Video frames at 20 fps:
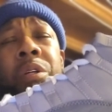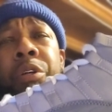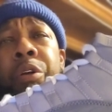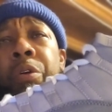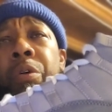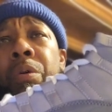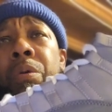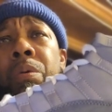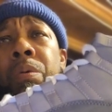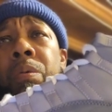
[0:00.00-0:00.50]

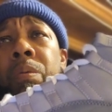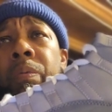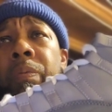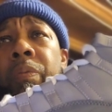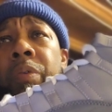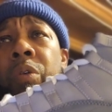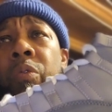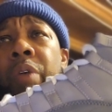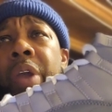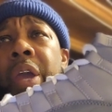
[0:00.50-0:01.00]
2,
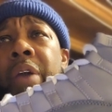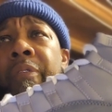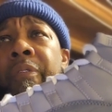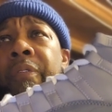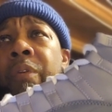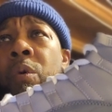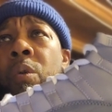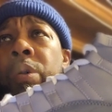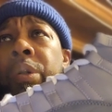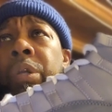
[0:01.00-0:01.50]
3, and
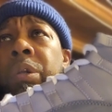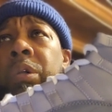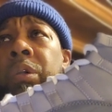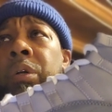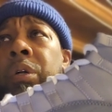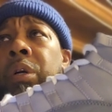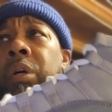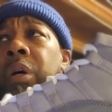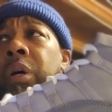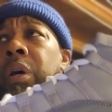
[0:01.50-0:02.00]
4
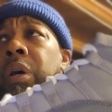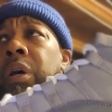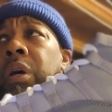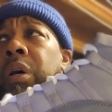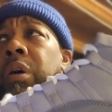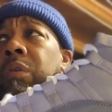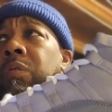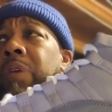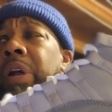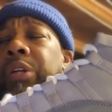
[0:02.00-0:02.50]

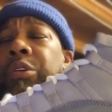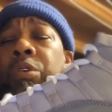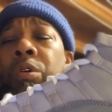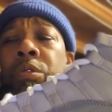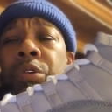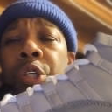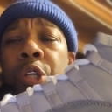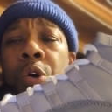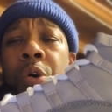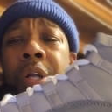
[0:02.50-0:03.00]

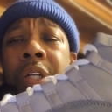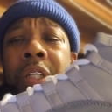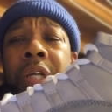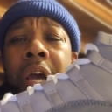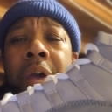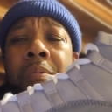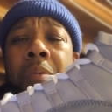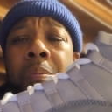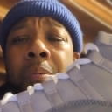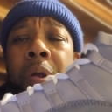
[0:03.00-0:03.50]
retro Jordan
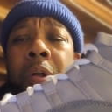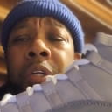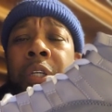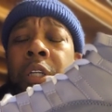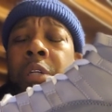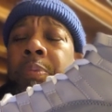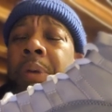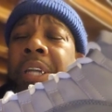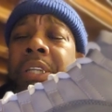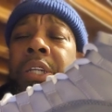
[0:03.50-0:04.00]
type of person,
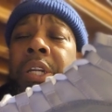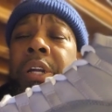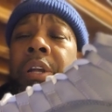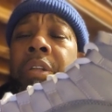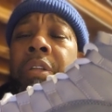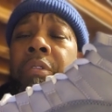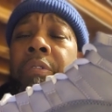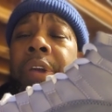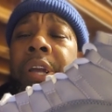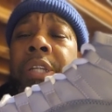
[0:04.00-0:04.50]
especially
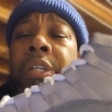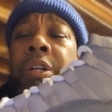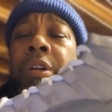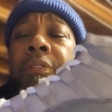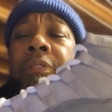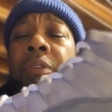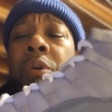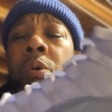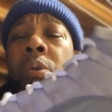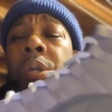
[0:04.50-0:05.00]
the 3s and
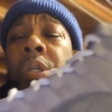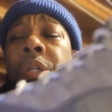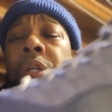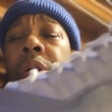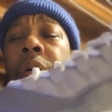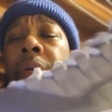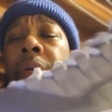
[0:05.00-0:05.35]
the 4s.